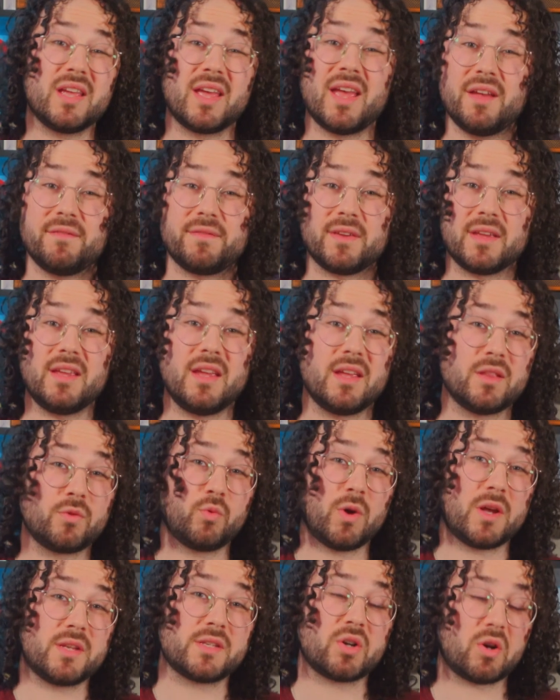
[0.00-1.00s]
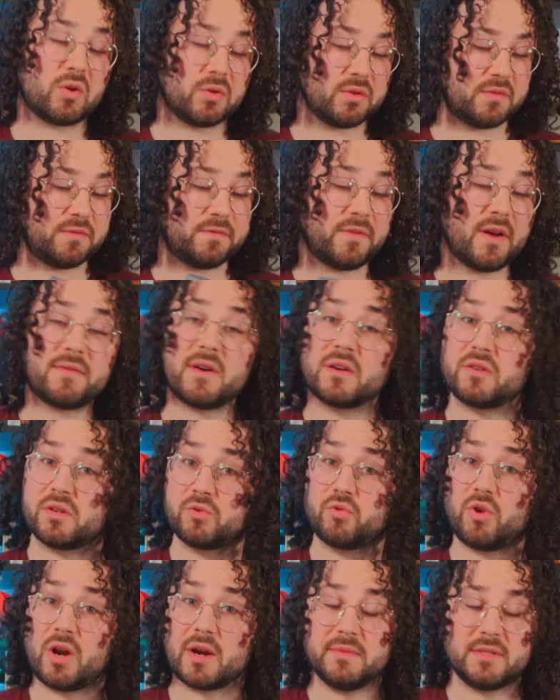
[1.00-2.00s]
heavy, it weighs around 500
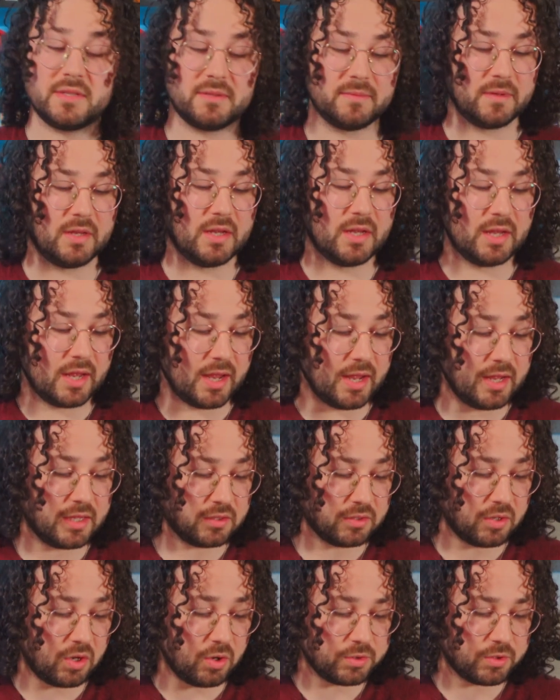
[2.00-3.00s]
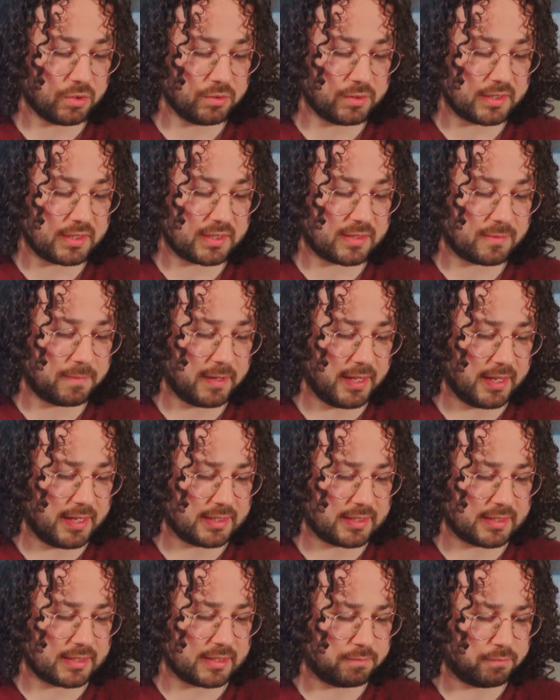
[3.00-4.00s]
grams. And also the display,
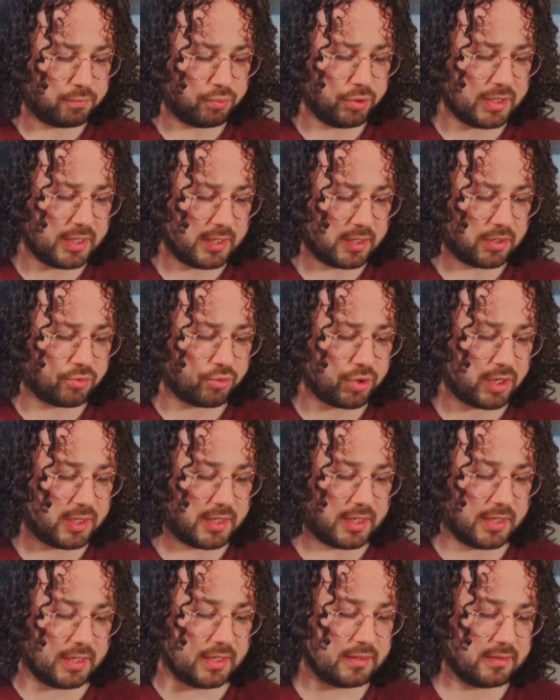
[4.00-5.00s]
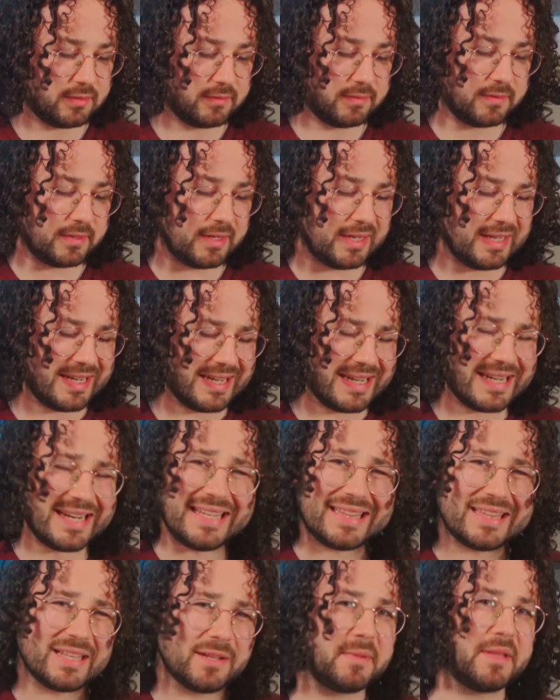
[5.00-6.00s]
it's pretty gritty, a
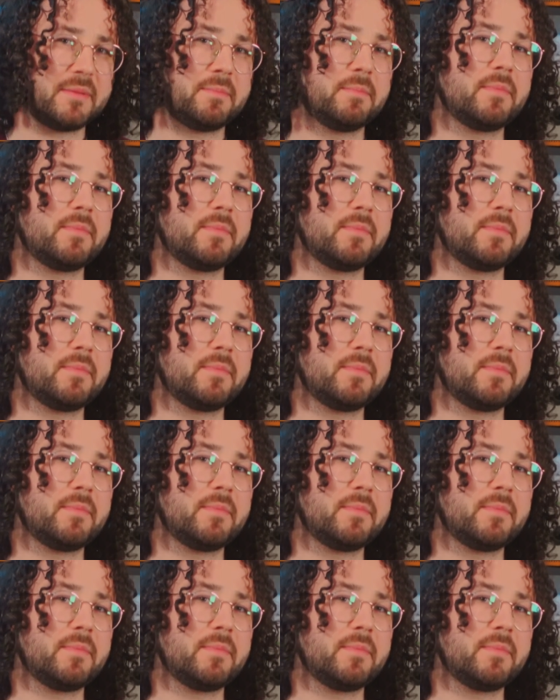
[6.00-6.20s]
little bit